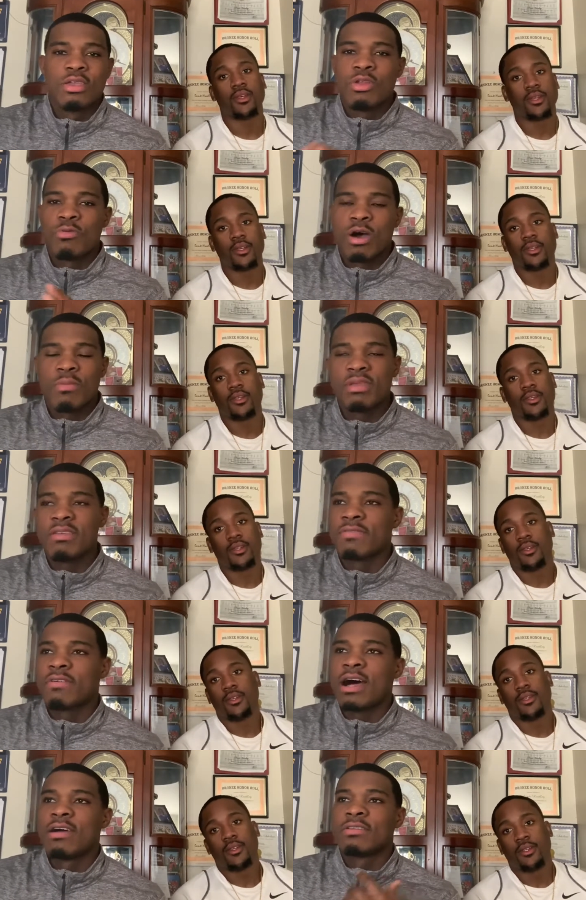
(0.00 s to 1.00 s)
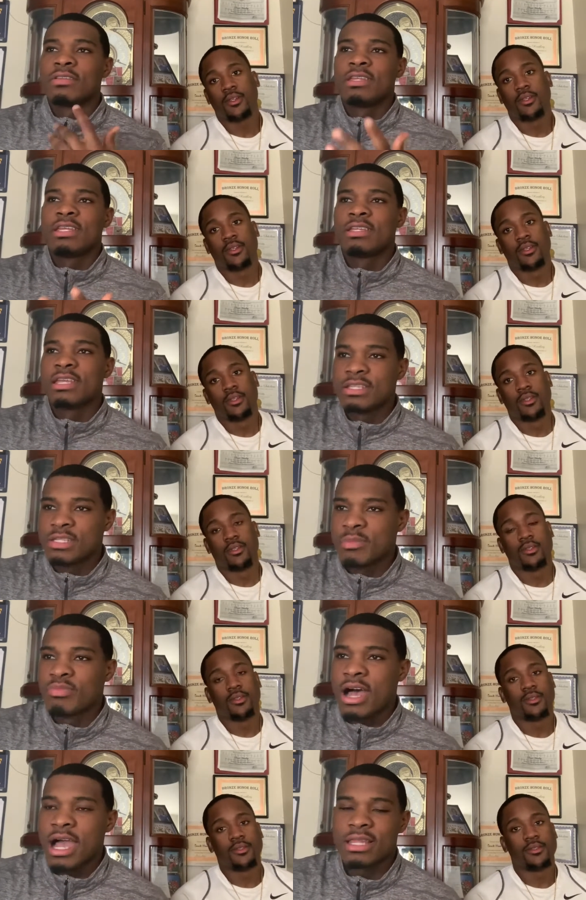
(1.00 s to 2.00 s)
Speaker 1: you don't want meat. Fine, eat. Get
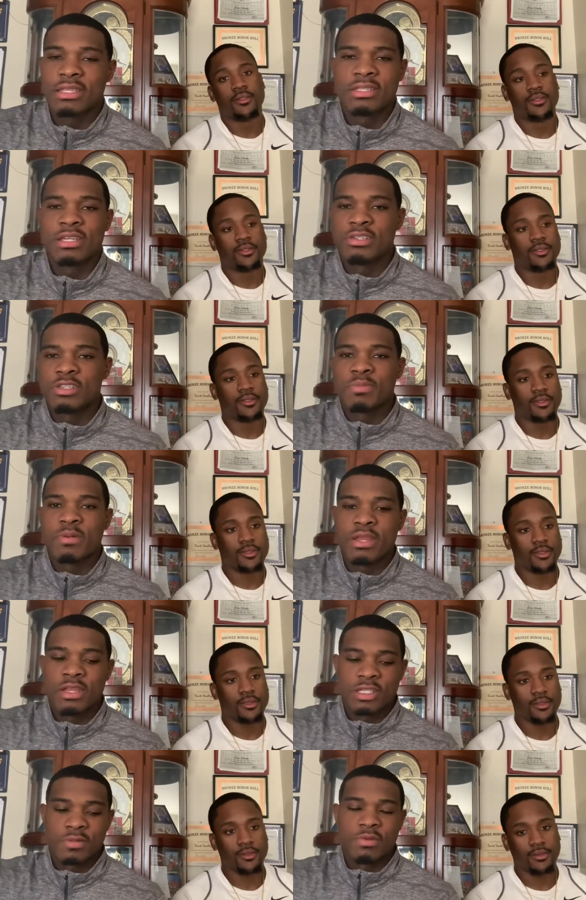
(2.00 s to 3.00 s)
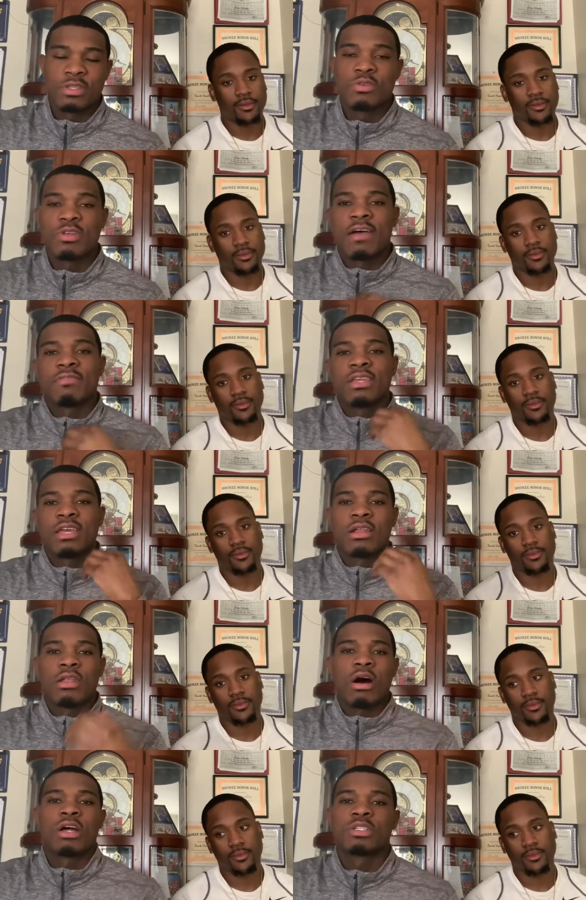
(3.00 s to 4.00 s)
your broccoli, get your spinach, but you'd have to get
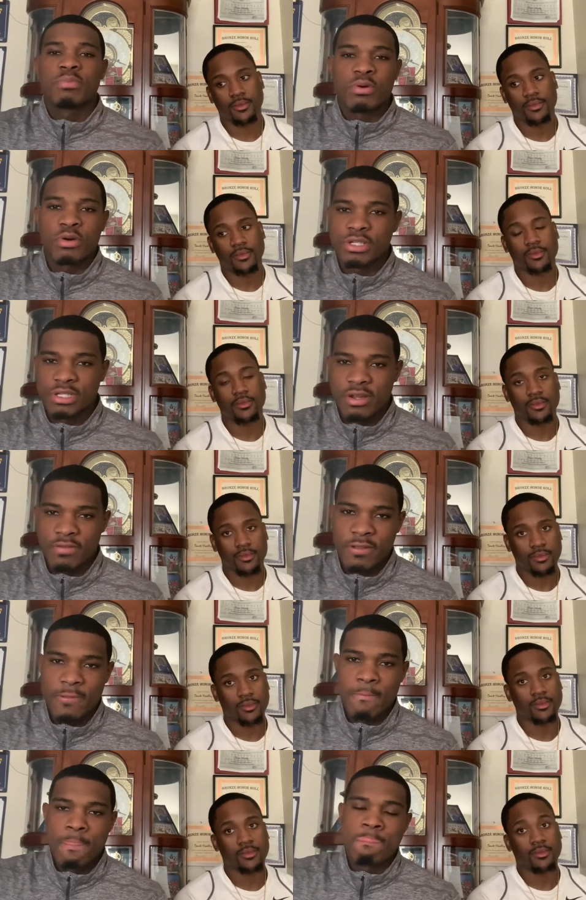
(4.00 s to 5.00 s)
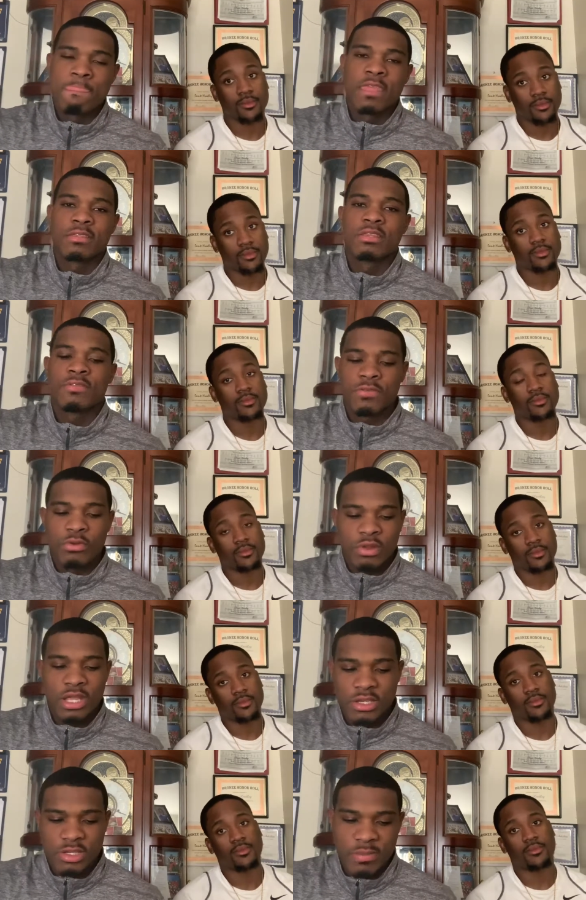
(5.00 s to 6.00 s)
a larger portion of it to, for you
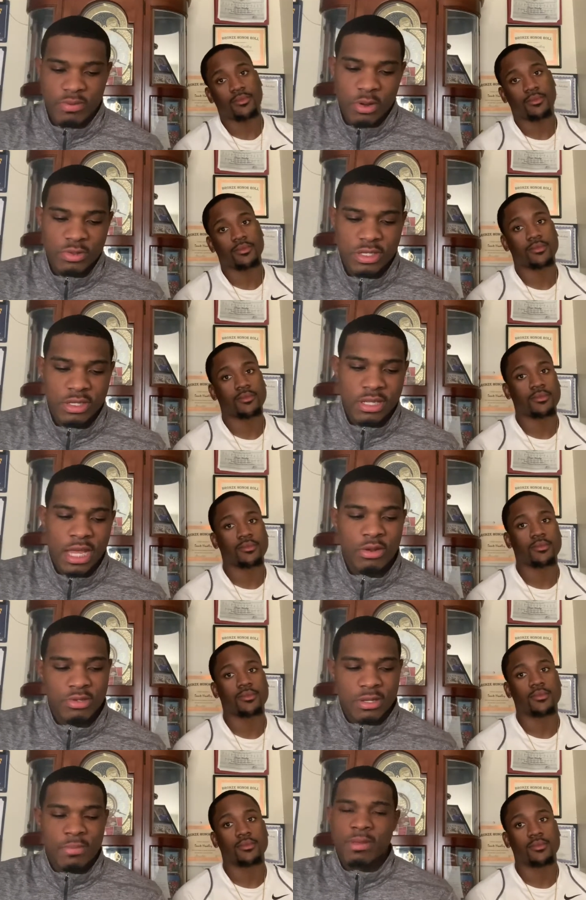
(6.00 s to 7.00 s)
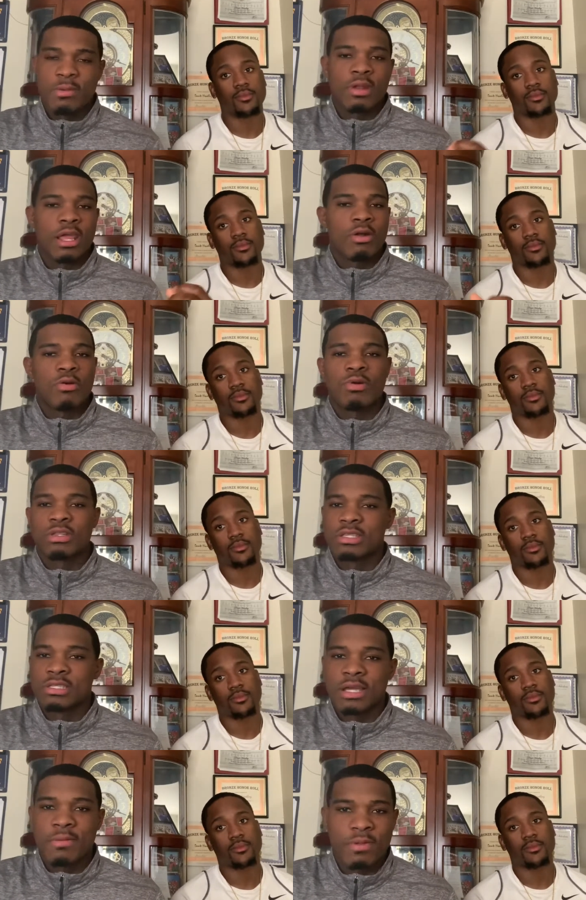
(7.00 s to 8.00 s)
to get your protein. Because I know some people they don't want
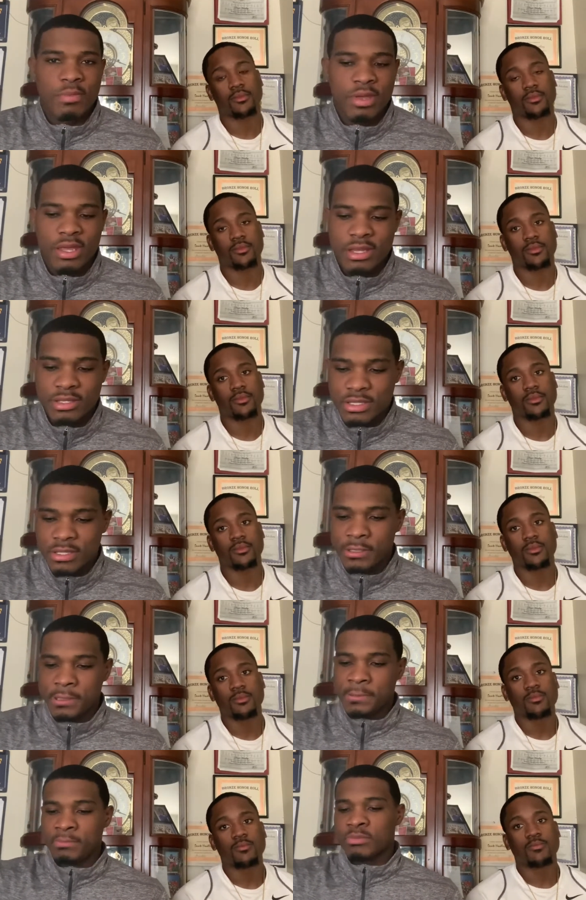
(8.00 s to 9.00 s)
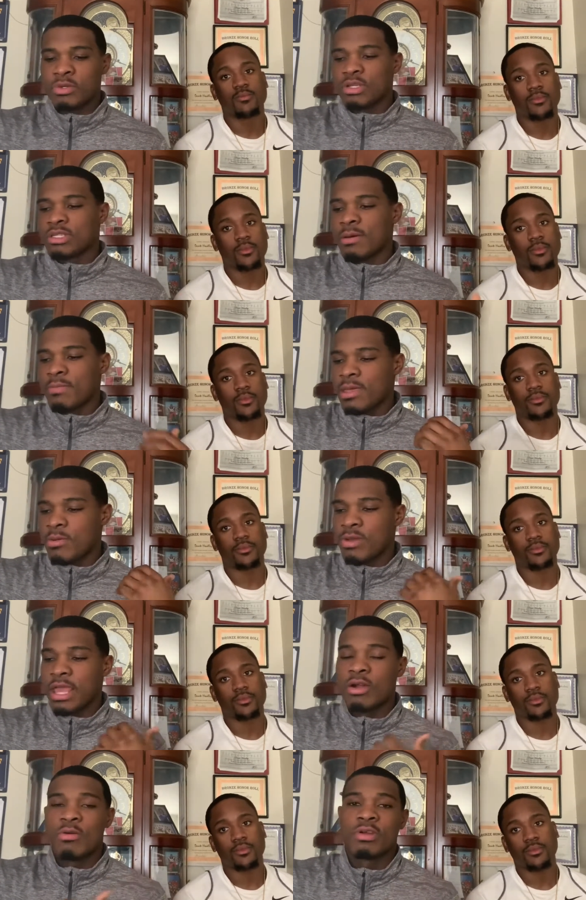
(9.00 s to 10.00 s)
the supplements, or some people
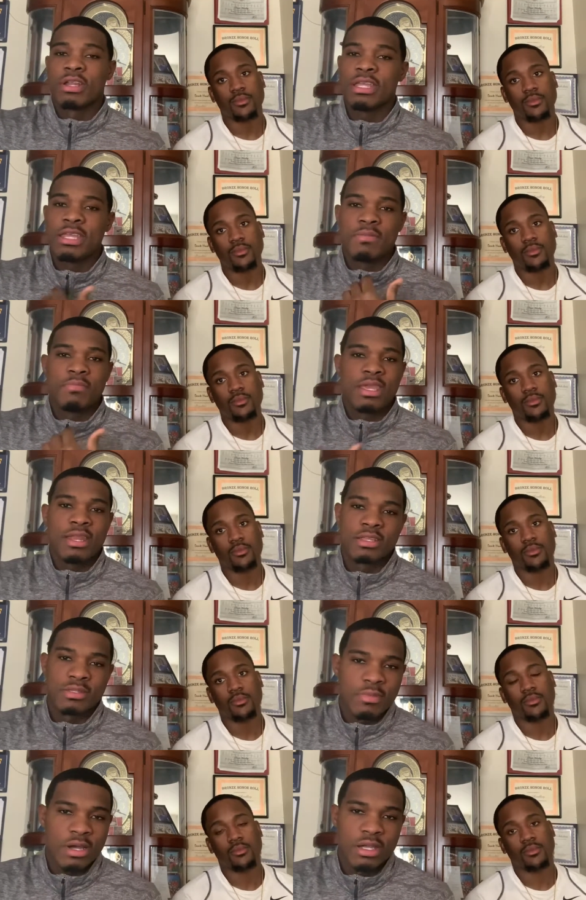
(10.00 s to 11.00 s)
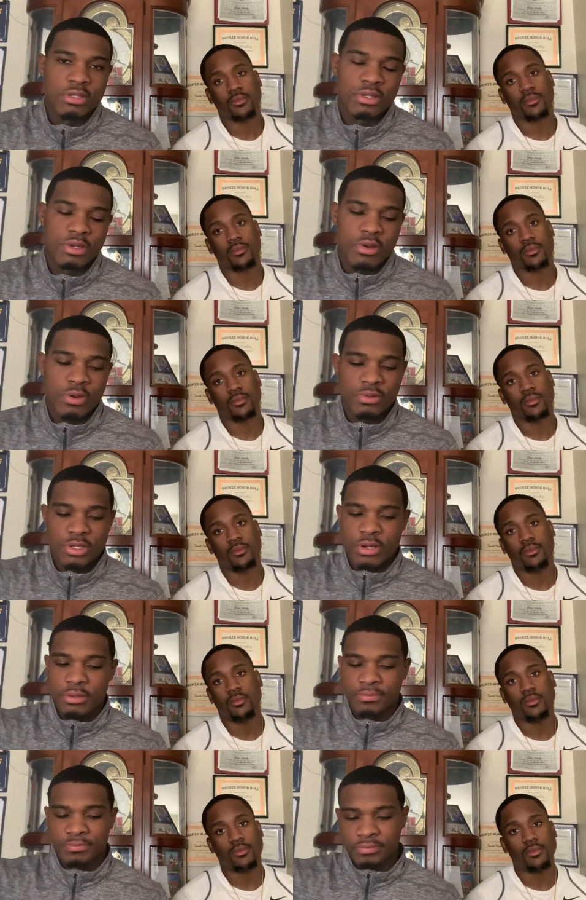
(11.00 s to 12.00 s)
they don't want to eat meat as much. You know,
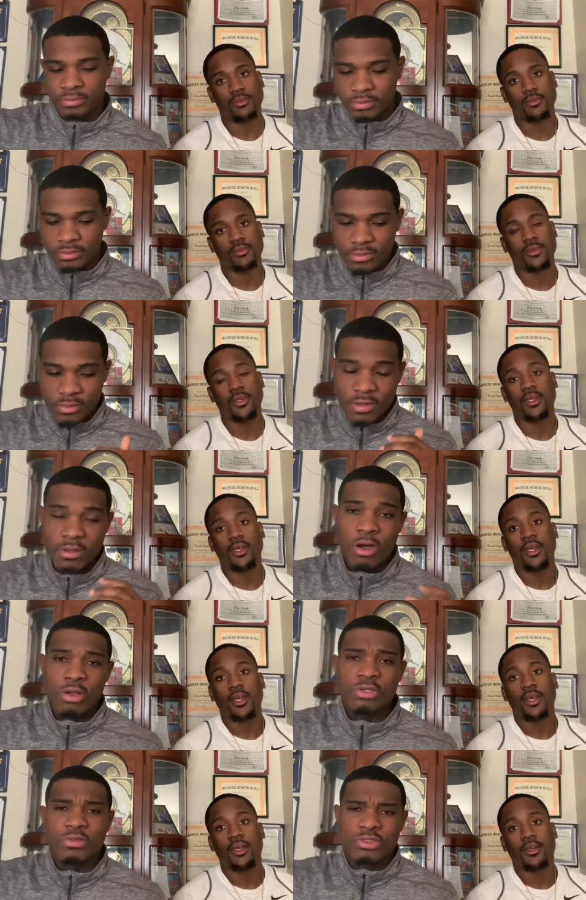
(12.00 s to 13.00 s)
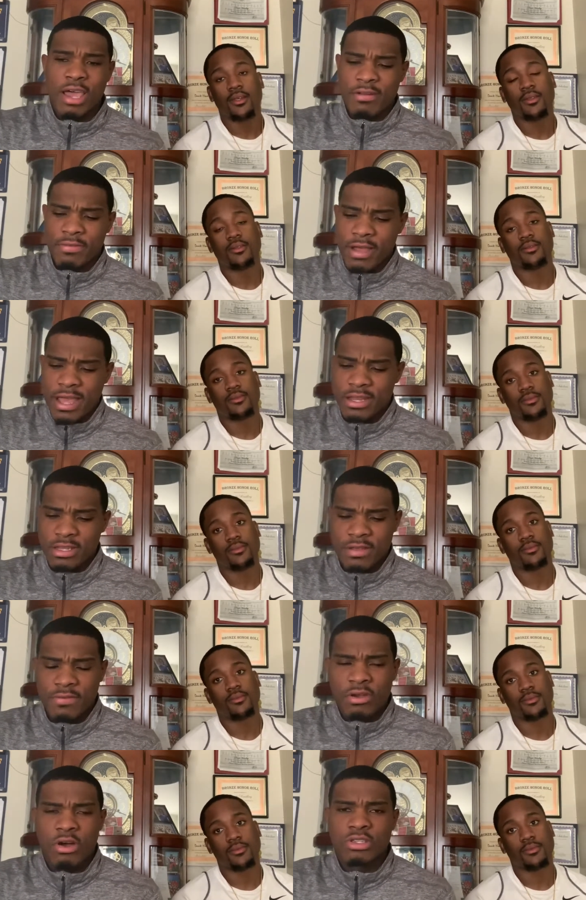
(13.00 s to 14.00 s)
so also try to find your
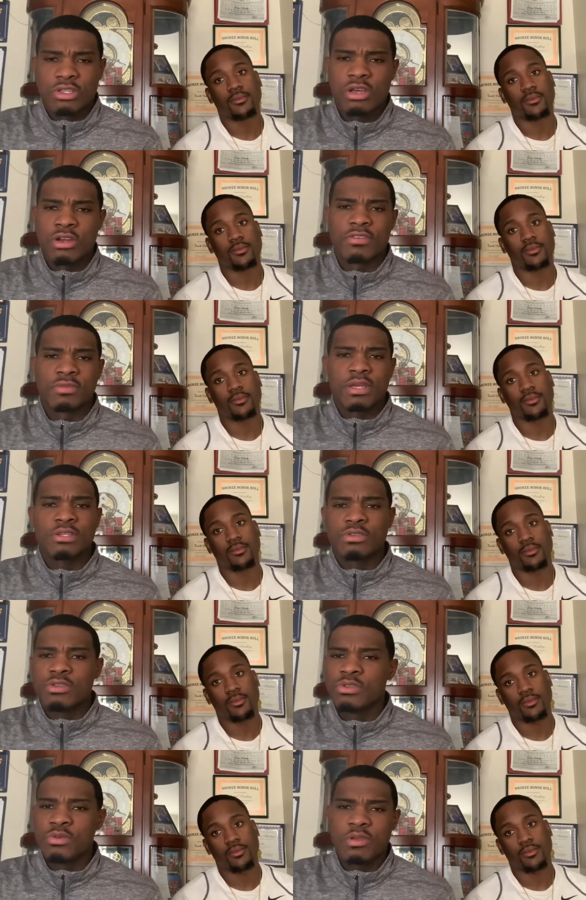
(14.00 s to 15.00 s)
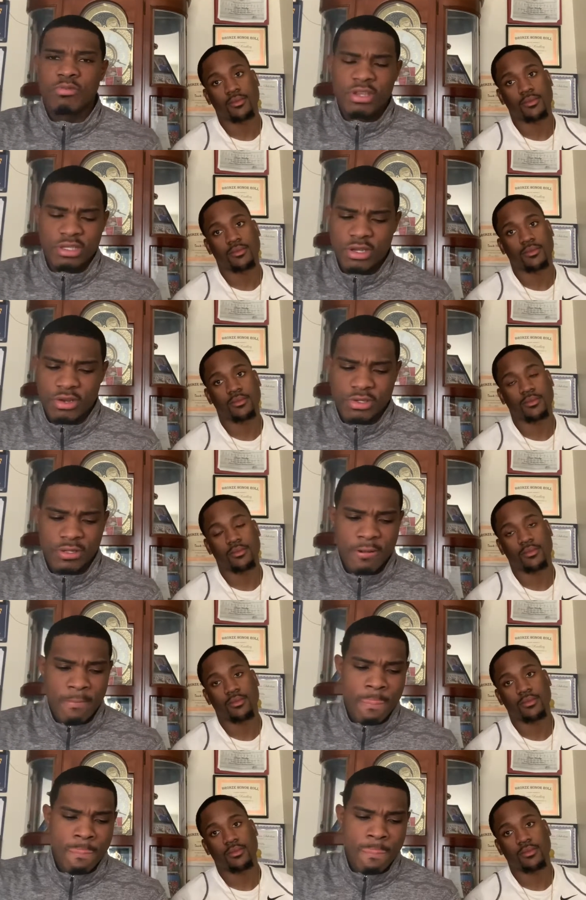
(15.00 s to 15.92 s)
different alternatives. Make sure you do your research.